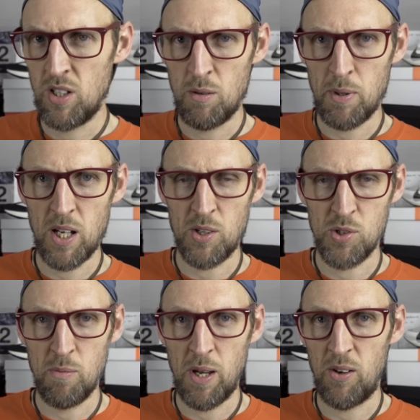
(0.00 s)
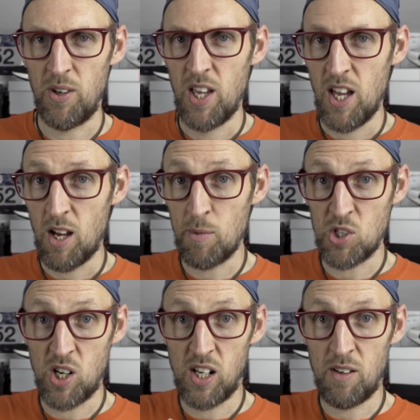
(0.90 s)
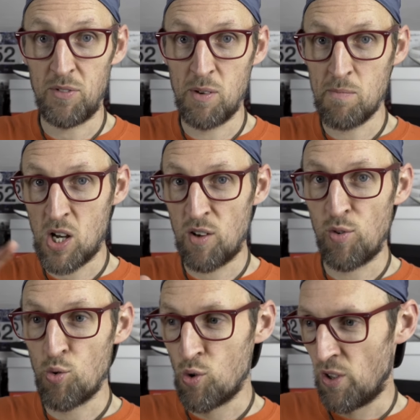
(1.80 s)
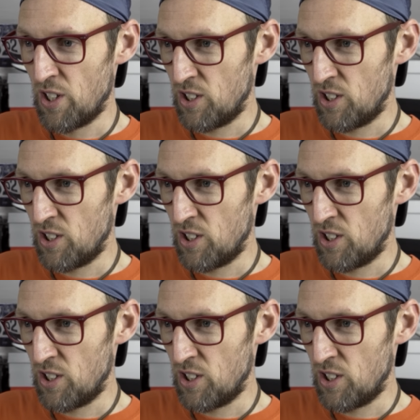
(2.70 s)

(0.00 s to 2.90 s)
in the past about how much I love the Marvel